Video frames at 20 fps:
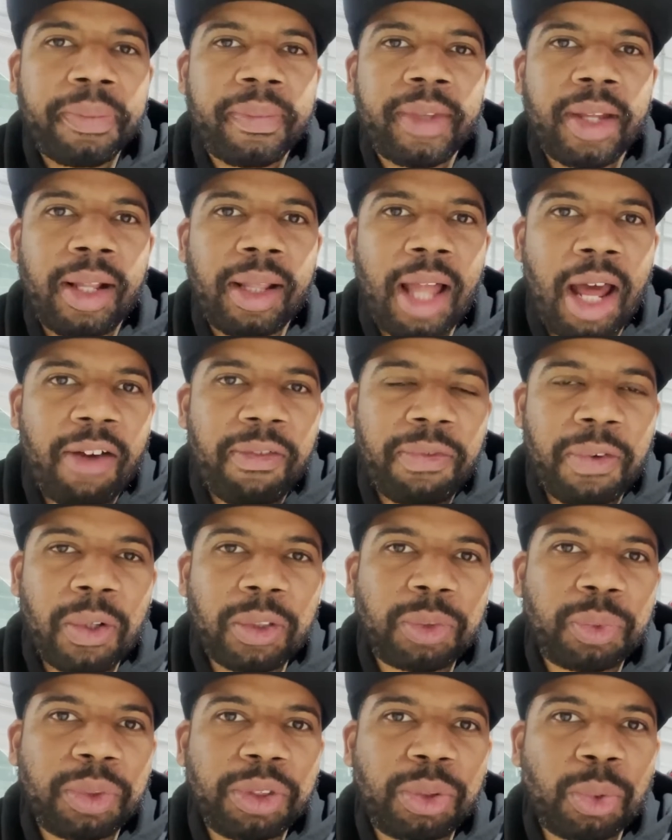A lot of
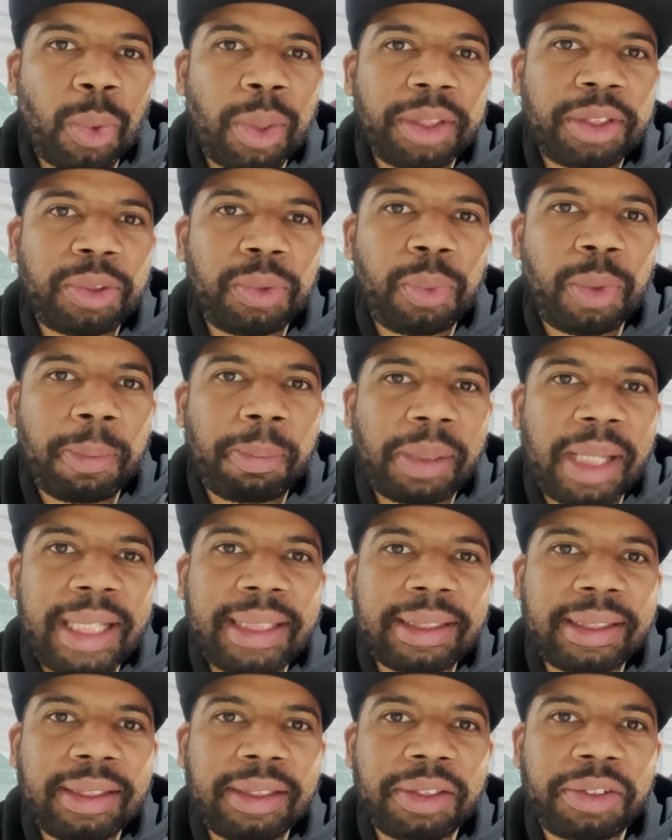folks resort to
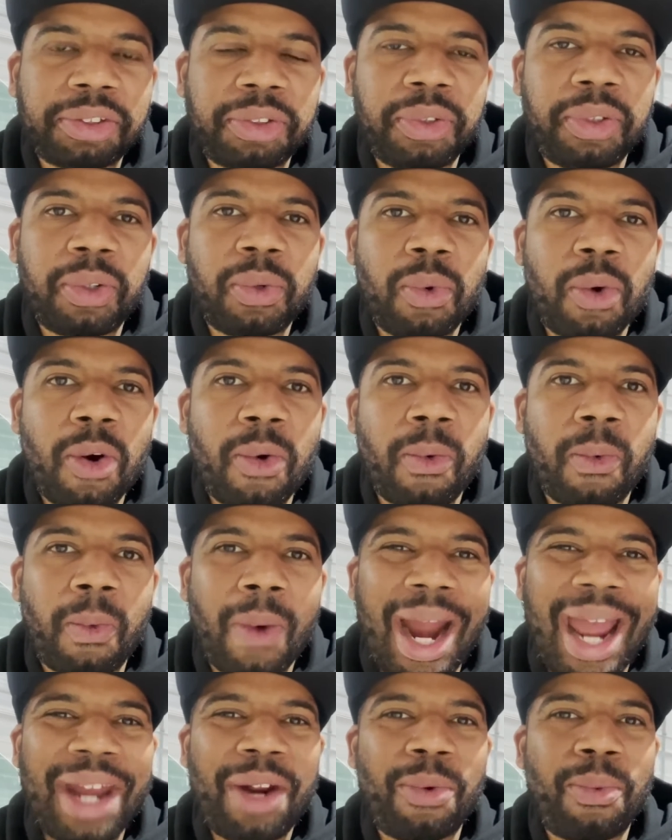replacing the steering wheel
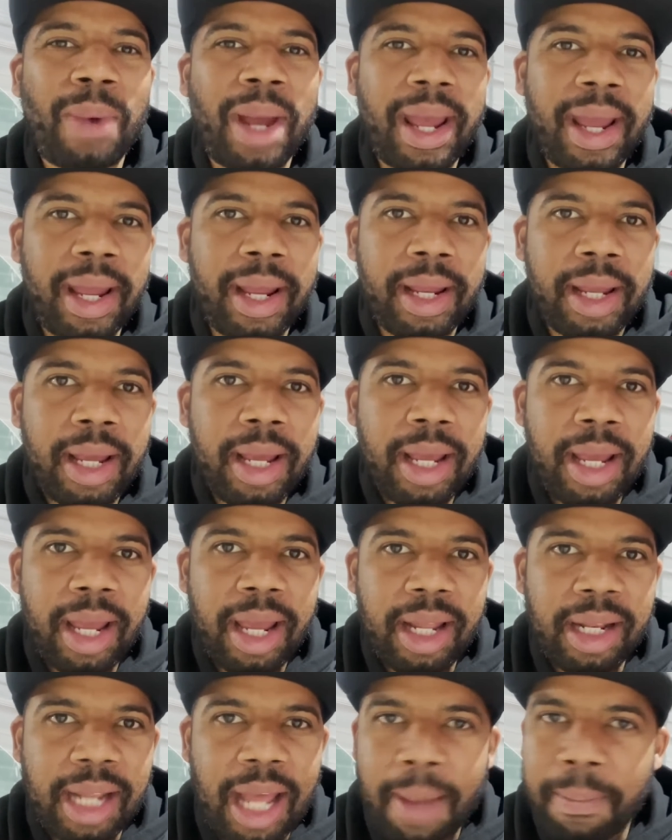right away,
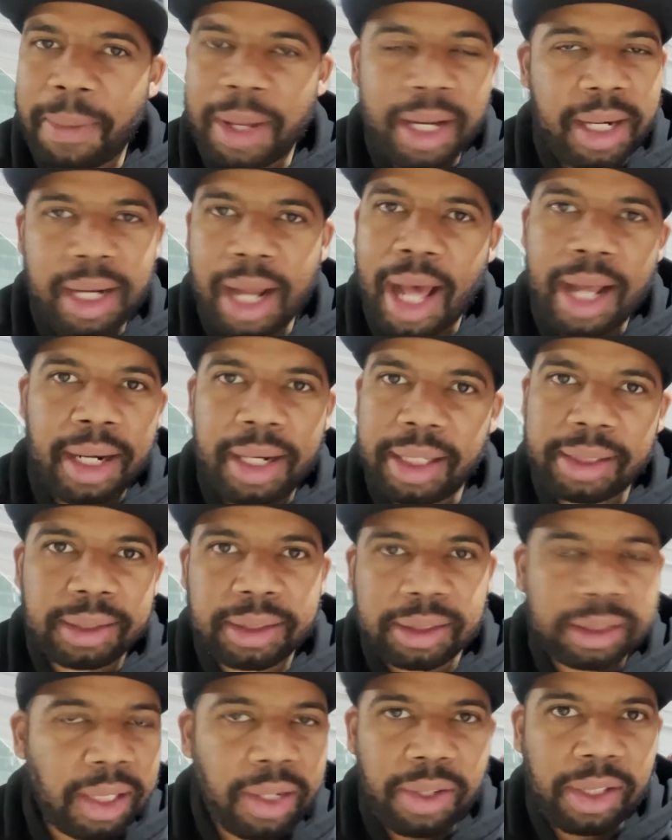and that may not
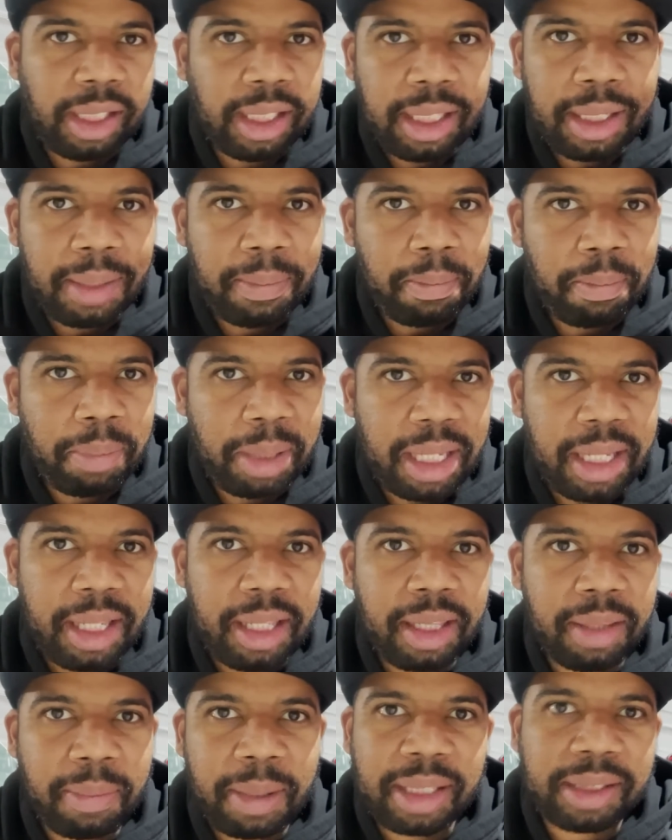necessarily be
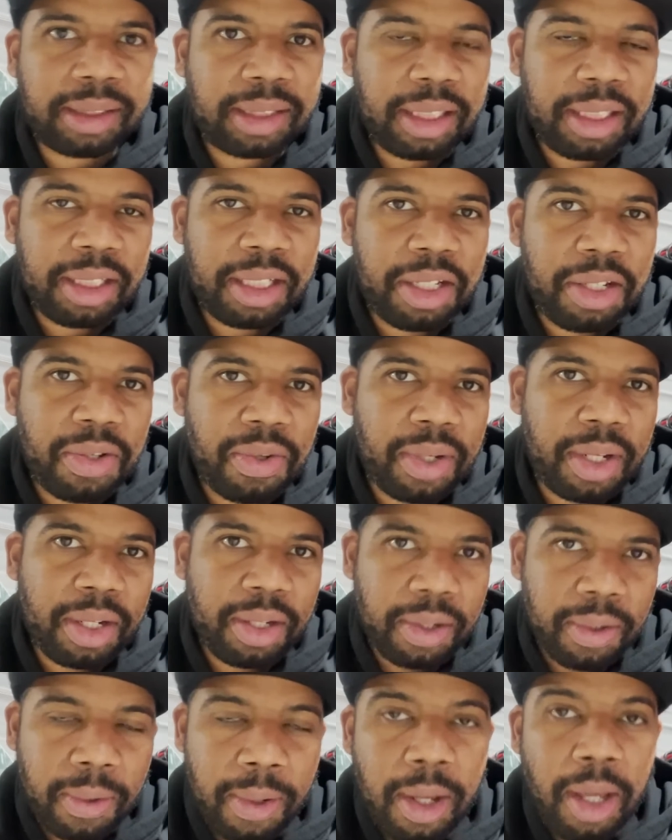the best thing that you can
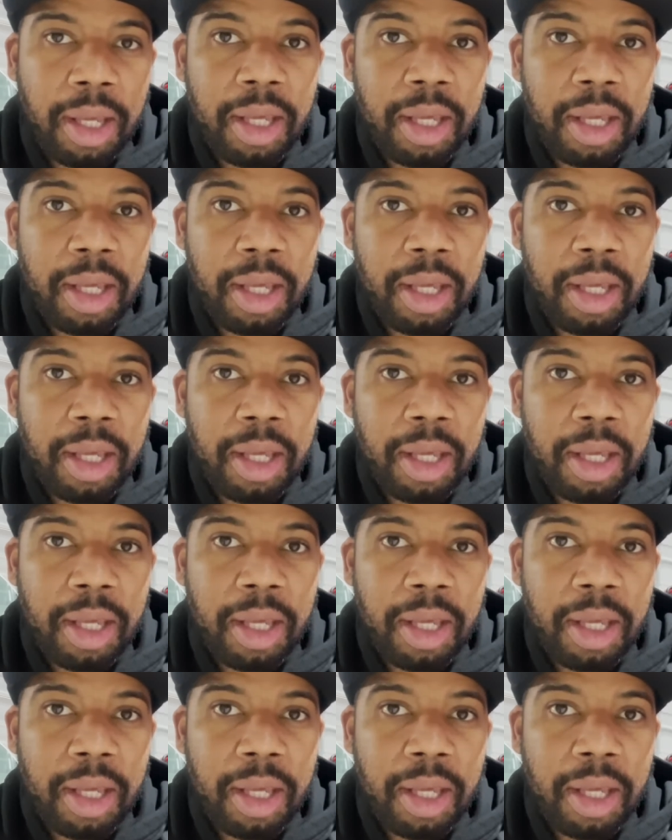do.